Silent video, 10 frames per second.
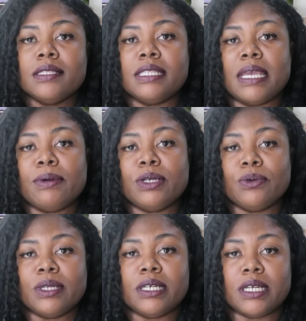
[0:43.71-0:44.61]
today we're
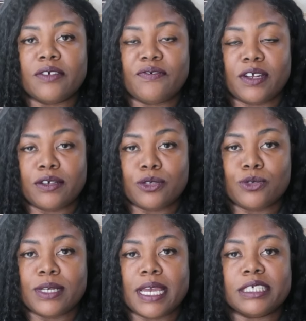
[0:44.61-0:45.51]
doing another fair
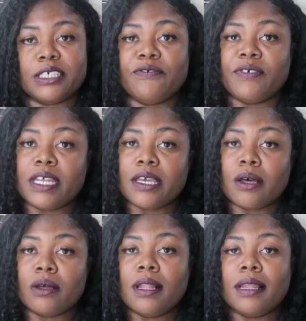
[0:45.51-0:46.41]
use reaction
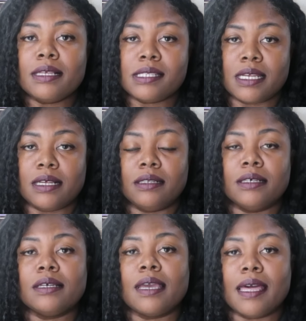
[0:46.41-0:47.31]
video let's take a
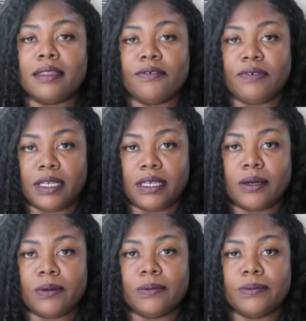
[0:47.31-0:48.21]
look at the video